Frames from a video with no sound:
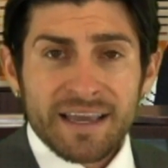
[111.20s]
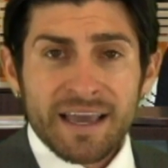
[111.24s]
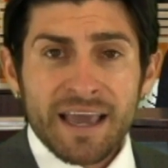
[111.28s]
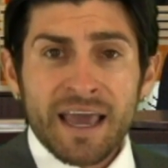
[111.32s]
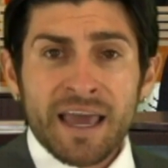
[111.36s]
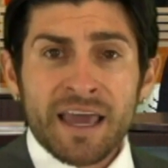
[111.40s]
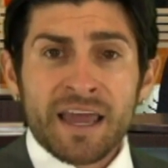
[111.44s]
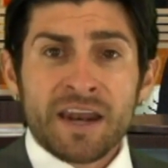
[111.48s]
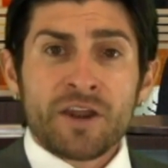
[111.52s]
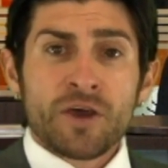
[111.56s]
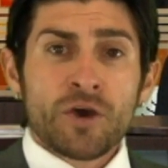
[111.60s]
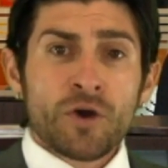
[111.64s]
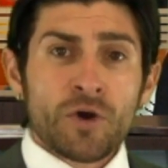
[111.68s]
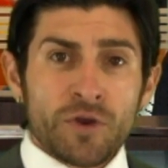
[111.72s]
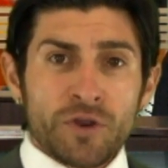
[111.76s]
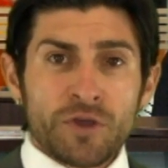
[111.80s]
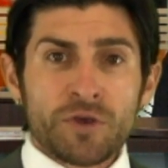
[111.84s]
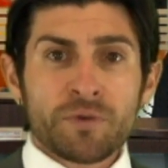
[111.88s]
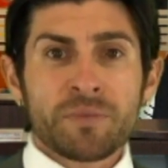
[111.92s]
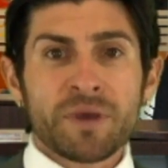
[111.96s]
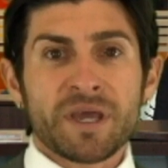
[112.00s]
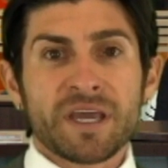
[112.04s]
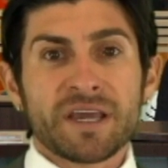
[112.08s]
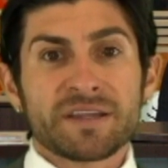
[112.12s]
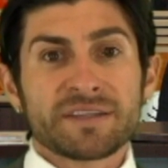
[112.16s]
and who do
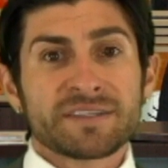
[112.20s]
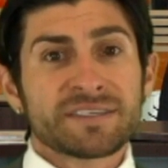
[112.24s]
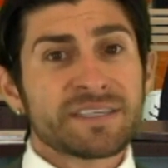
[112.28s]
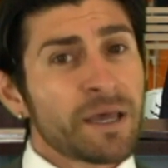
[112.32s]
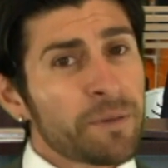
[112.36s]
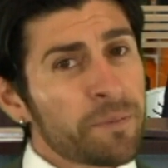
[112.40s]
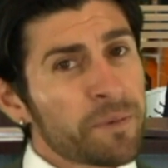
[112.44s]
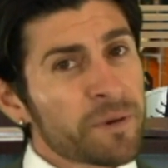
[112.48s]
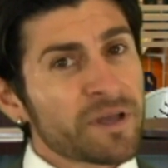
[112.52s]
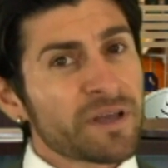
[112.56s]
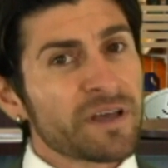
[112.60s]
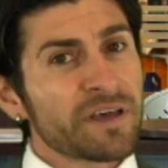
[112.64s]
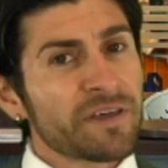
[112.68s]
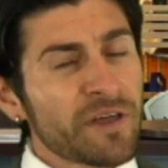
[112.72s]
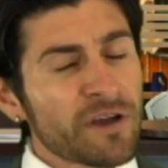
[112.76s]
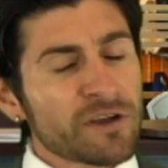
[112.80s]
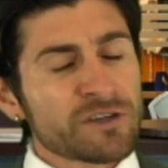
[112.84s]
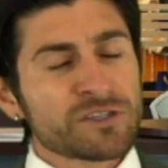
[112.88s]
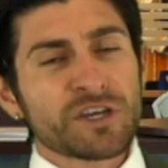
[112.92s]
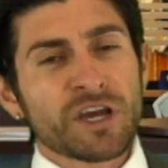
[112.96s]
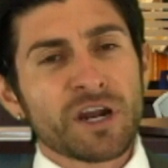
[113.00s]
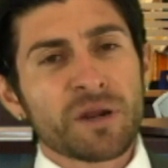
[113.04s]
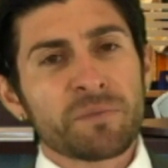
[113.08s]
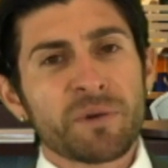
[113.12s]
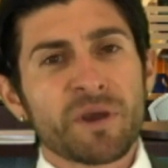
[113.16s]
you meet? Typically,
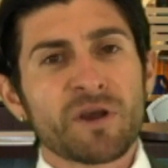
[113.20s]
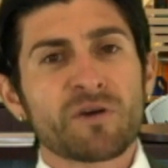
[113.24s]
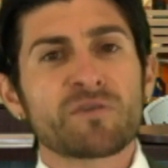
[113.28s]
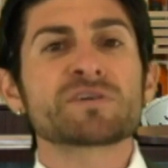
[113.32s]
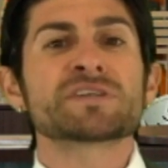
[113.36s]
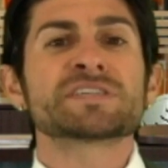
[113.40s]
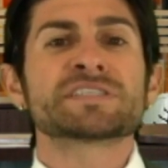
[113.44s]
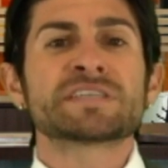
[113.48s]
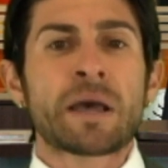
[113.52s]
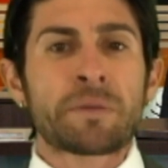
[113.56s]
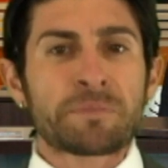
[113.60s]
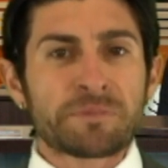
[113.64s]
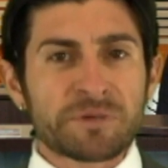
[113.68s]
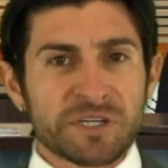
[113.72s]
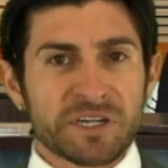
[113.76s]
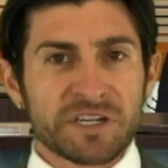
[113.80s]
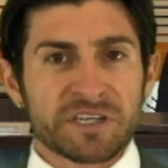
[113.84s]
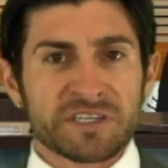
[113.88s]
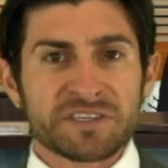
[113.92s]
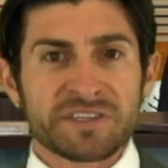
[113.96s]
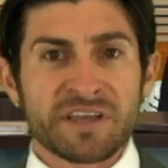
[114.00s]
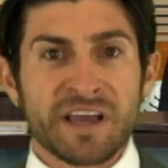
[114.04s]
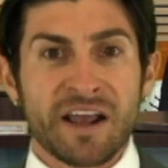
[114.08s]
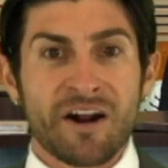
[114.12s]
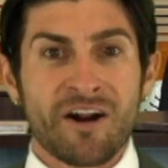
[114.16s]
there's going to be a
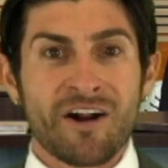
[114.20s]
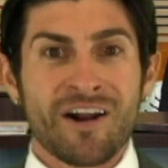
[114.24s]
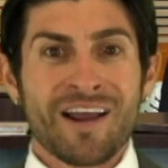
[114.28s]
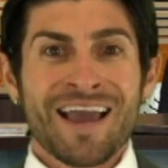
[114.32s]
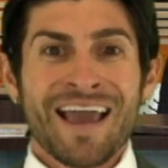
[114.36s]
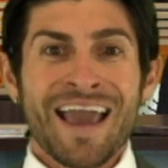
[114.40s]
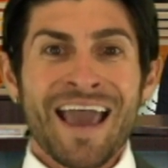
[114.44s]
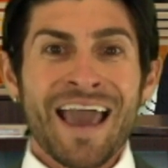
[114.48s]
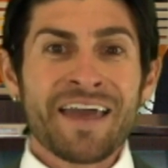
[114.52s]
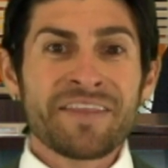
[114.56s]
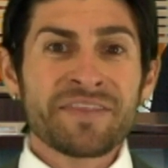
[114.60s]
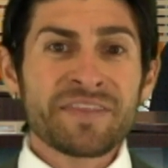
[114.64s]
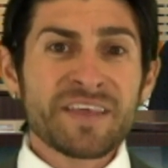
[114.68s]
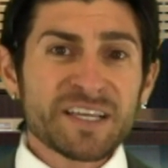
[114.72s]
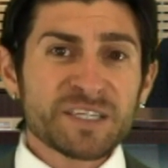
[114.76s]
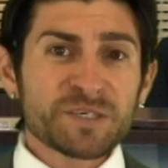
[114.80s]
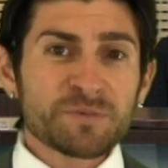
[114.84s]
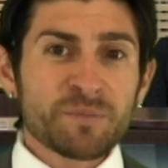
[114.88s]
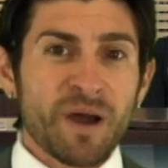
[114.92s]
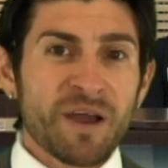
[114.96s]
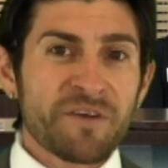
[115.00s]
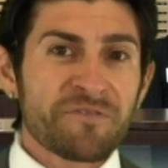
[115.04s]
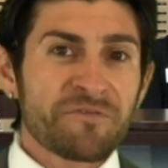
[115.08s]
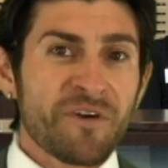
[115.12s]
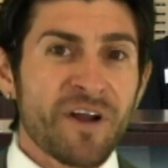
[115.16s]
receptionist there. And this,
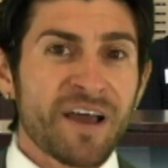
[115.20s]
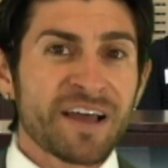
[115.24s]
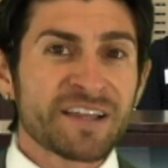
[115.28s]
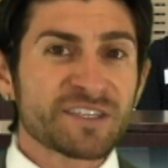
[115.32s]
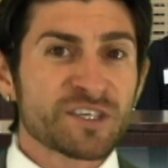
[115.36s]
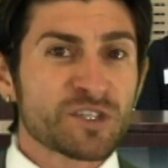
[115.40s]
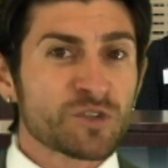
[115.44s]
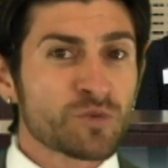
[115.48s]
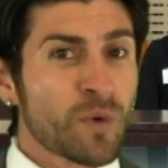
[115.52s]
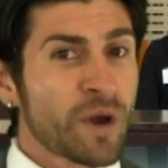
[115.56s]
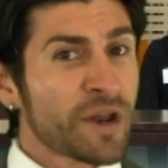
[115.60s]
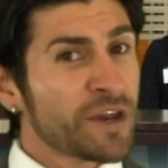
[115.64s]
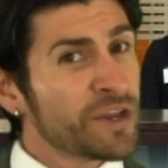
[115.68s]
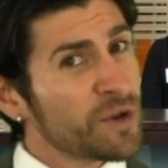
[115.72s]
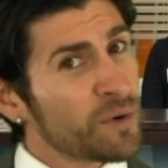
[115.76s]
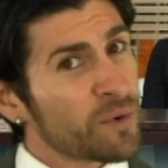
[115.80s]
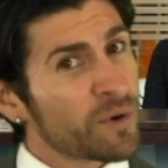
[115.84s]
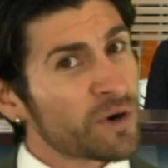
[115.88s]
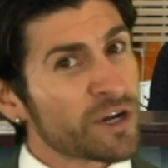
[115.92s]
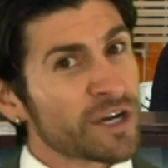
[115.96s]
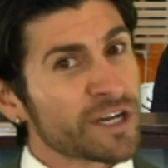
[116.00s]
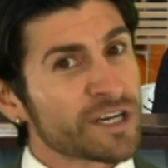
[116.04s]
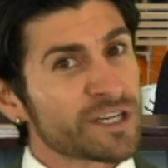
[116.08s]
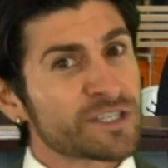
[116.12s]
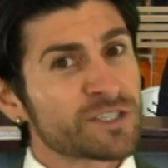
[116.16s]
my friends, is when you
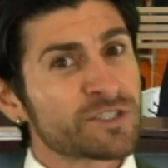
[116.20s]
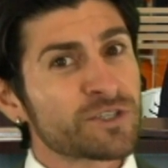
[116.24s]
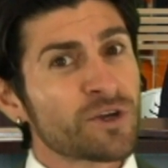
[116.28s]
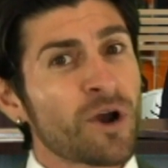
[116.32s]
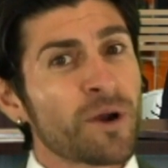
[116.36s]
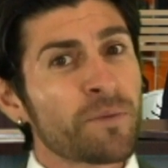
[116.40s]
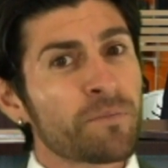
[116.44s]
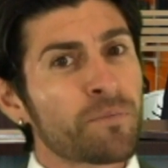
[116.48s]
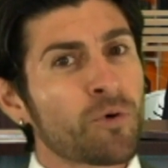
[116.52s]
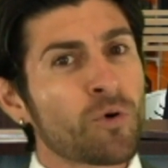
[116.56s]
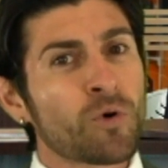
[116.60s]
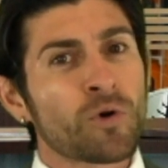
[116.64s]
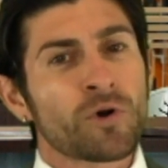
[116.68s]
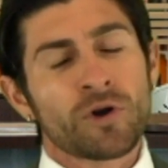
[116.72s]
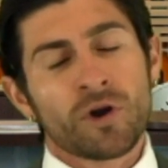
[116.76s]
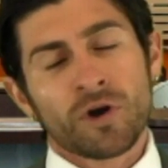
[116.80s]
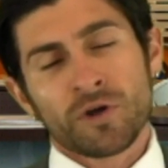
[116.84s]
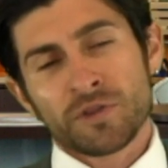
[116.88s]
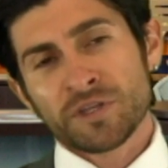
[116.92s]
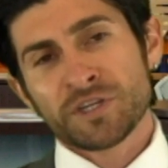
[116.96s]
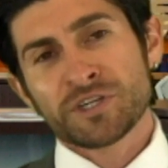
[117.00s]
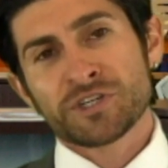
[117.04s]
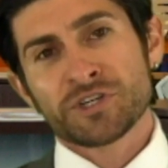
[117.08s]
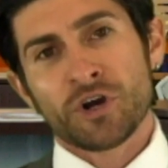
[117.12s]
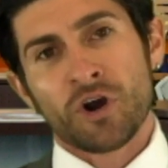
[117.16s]
are going to start pouring
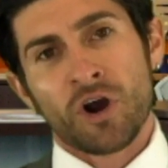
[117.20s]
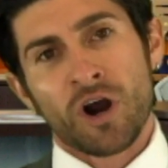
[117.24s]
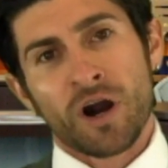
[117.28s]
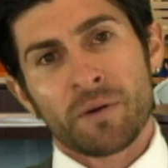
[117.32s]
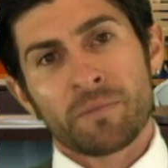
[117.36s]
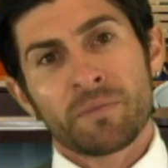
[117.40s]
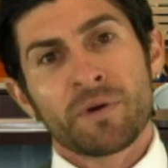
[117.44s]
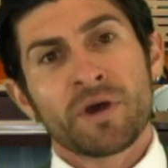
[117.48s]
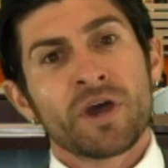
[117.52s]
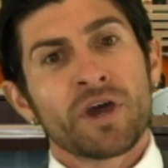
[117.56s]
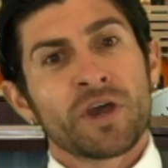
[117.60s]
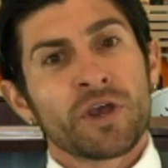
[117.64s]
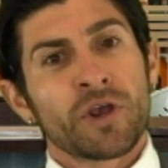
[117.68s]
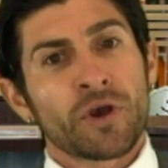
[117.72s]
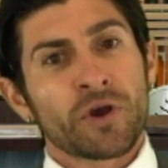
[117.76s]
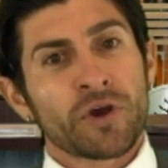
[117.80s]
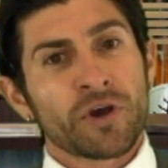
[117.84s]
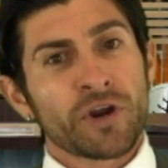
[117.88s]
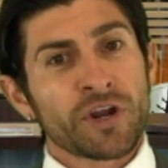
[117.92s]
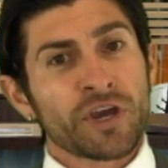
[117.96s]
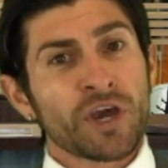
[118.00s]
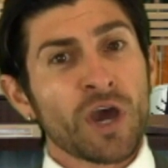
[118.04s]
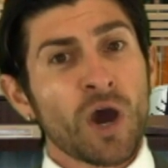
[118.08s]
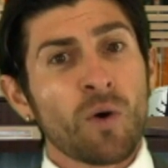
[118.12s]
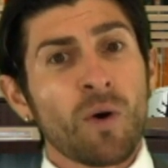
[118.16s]
on the charm. You're
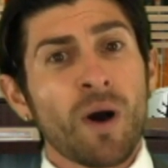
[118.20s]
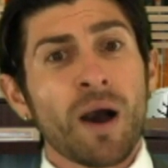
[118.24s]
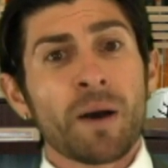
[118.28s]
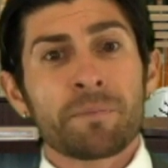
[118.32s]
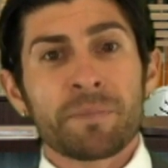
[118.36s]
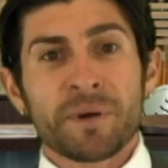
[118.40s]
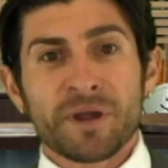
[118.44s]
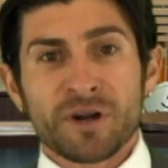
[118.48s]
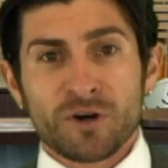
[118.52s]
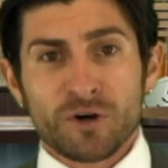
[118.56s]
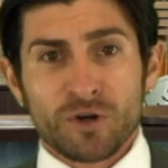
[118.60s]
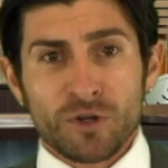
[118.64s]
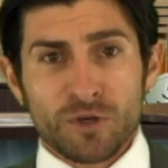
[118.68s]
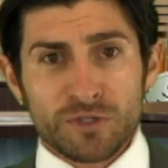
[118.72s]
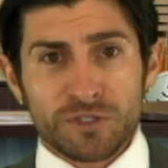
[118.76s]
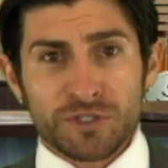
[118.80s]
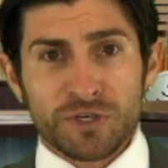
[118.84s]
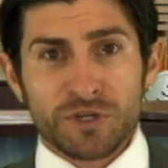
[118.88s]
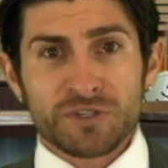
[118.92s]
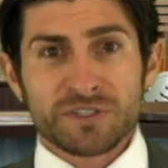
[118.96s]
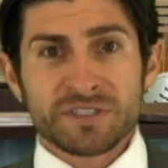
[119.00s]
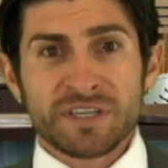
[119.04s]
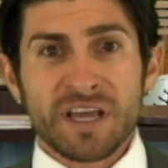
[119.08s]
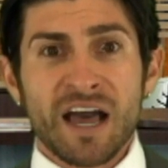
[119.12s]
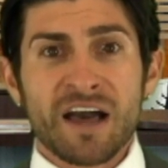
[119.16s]
going to go up, introduce
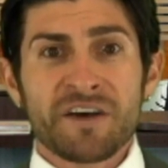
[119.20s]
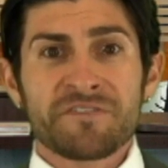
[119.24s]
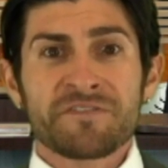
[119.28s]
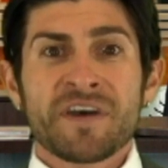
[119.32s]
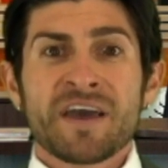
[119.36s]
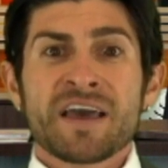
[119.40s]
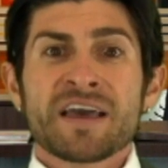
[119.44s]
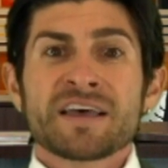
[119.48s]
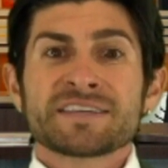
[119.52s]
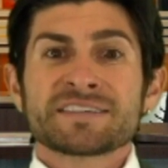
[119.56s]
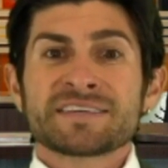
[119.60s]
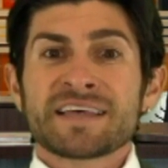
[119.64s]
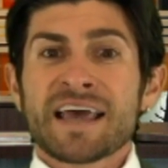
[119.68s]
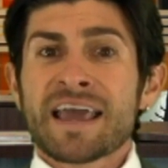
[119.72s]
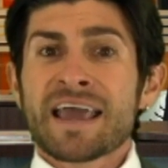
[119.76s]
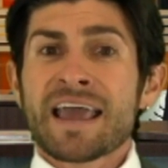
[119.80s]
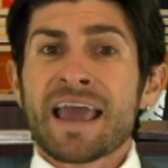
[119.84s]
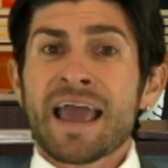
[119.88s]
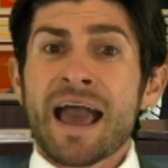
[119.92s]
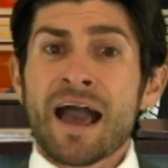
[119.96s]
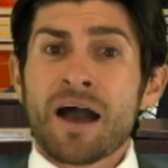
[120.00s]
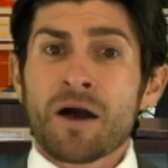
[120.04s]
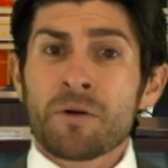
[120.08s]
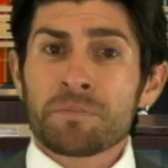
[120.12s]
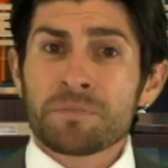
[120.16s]
yourself, say
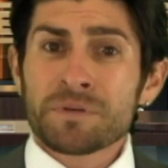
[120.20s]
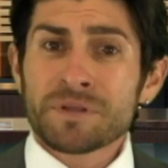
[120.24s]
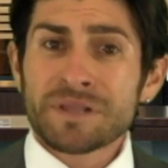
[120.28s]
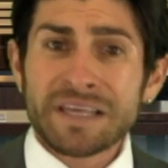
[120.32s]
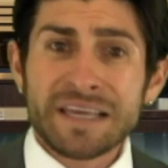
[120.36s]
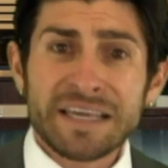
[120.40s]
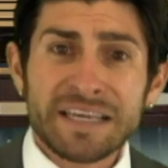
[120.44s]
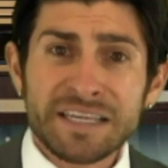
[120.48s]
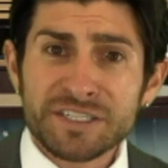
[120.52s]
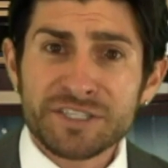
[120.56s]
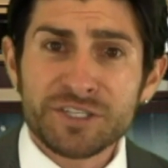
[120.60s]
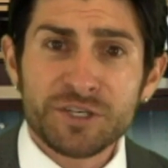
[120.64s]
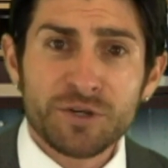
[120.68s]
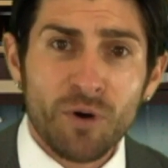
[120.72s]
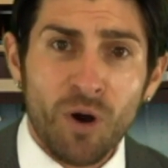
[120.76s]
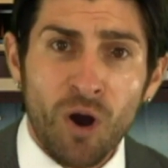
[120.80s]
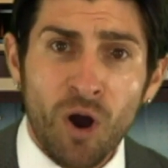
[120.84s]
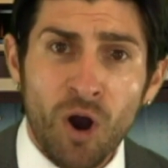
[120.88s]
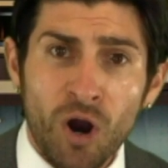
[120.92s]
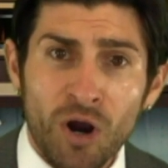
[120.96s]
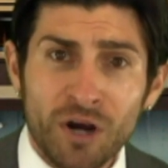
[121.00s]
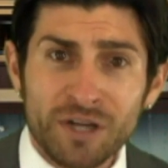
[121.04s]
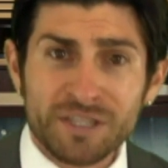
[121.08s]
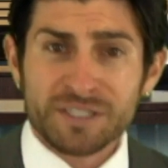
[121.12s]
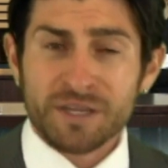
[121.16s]
how pleased you
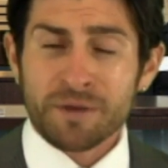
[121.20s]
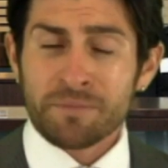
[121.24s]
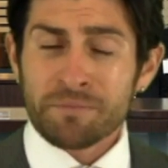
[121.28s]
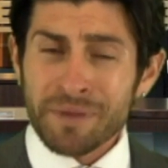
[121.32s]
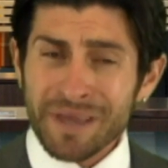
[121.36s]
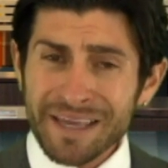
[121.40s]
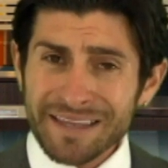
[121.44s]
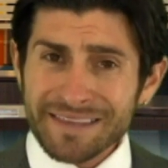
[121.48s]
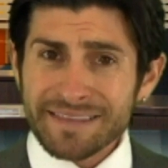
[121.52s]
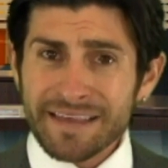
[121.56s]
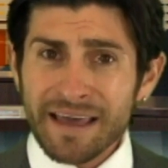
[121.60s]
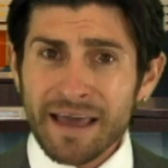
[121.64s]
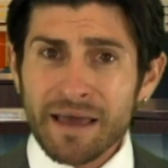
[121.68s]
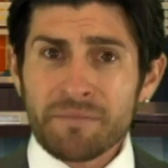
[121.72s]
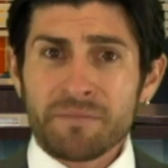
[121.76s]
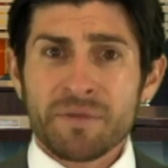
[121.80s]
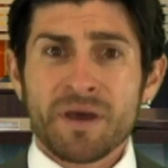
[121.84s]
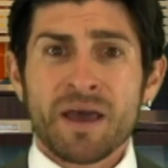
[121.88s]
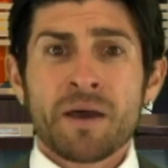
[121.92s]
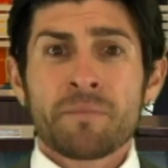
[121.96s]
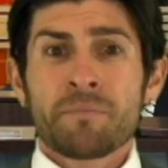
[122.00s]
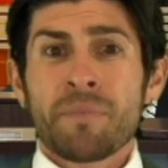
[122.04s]
are to meet them,